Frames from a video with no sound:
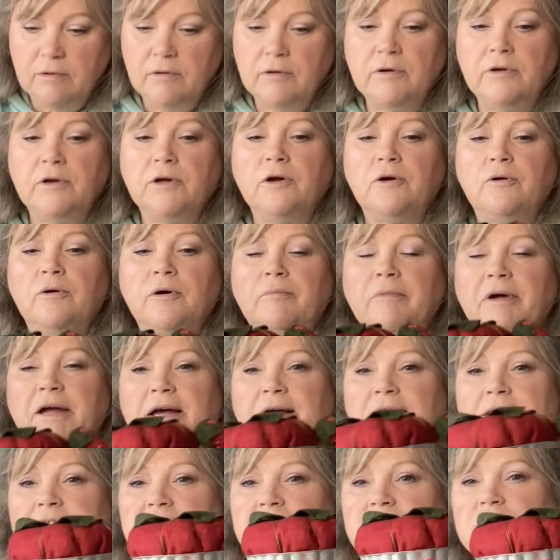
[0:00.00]
to go in my
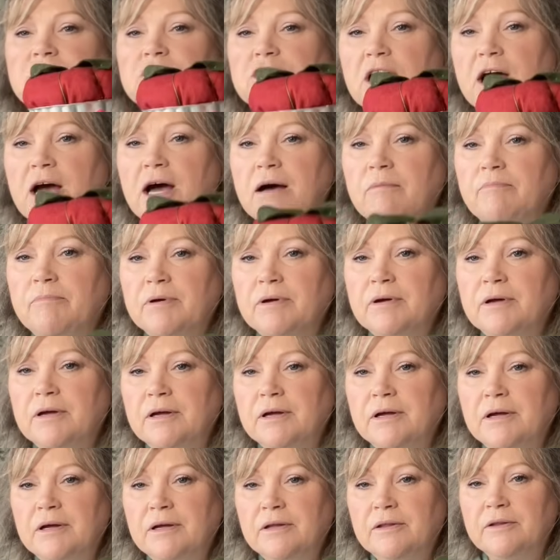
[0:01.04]
Etsy shop.
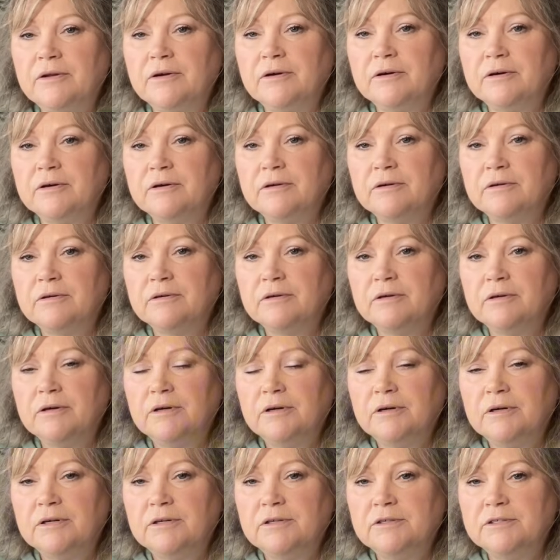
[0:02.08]
They're
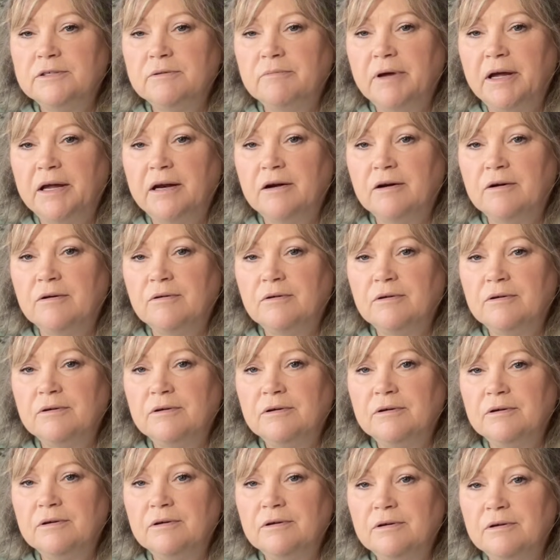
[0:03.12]
tomato
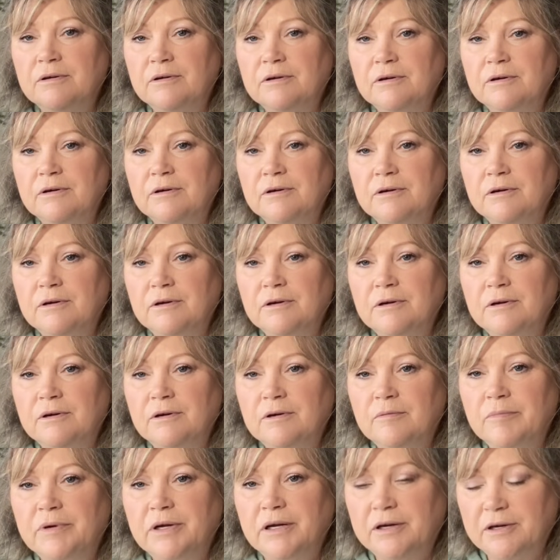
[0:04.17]

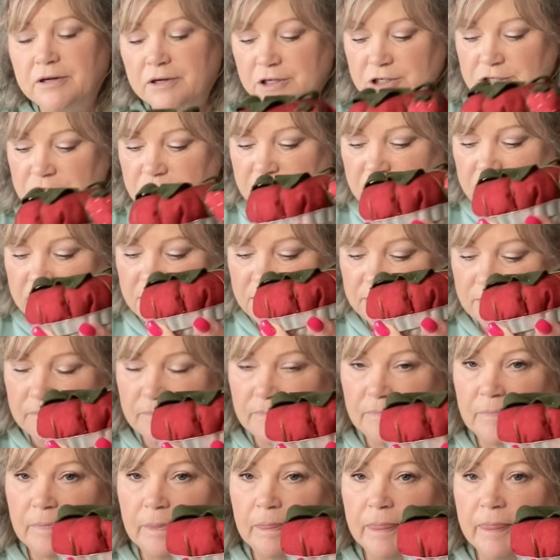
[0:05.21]
pen cushions,
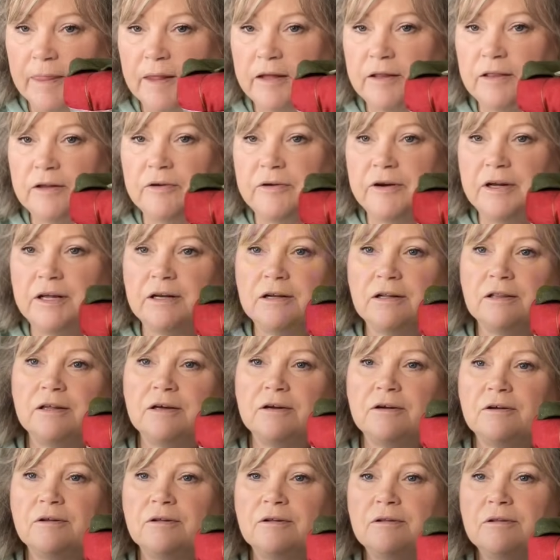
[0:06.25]
and they're in a
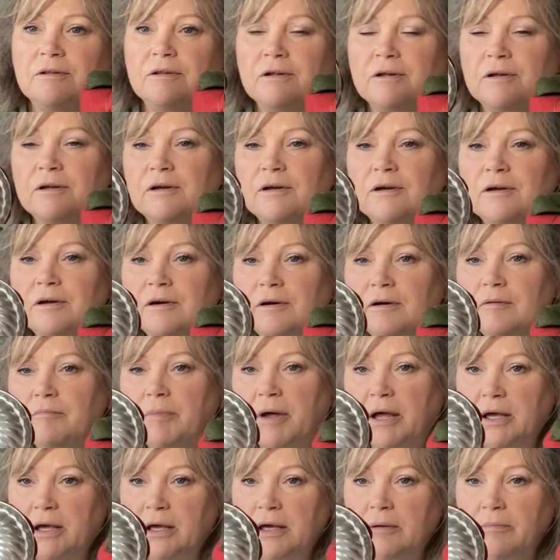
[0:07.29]
little
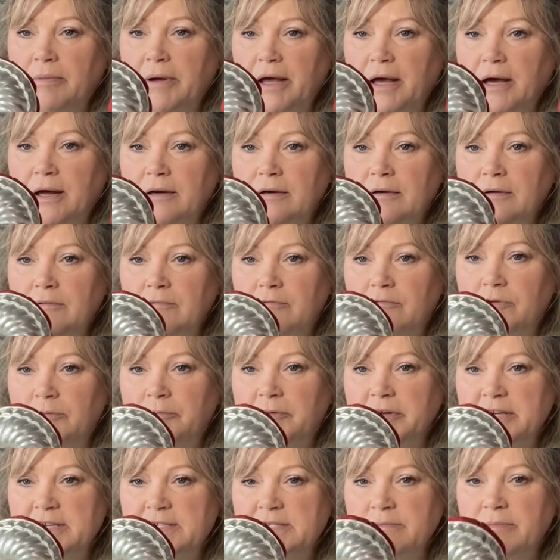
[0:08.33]
baking pan from an
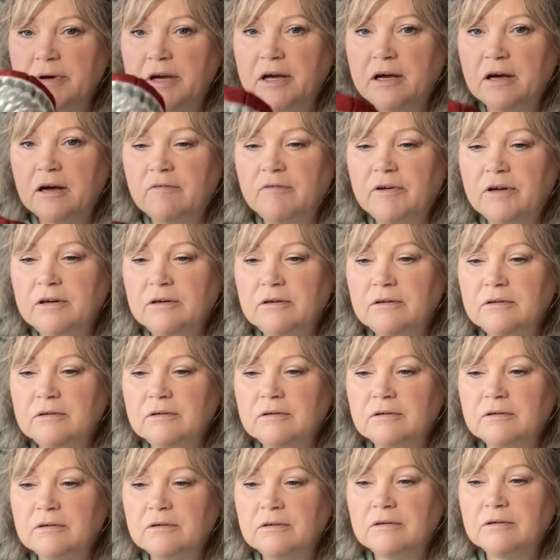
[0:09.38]
Easy Bake Oven.
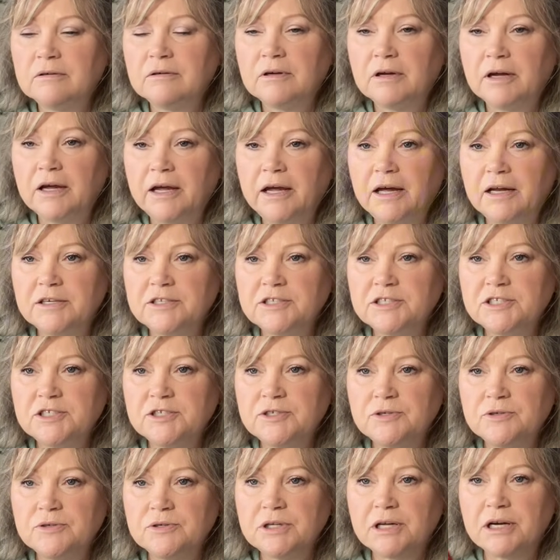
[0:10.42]
I had
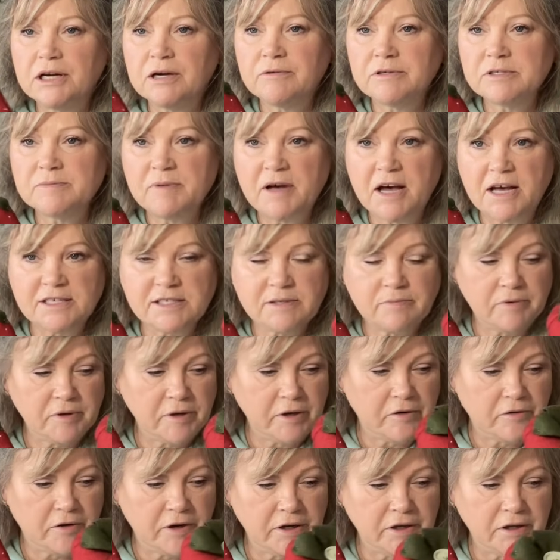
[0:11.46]
2 that I was possibly
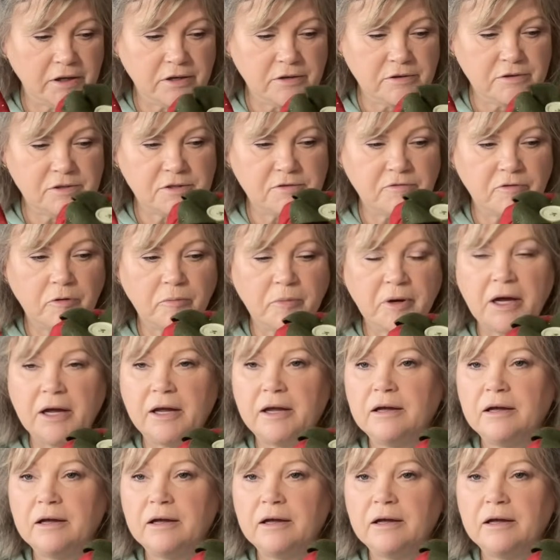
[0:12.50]
going to use for my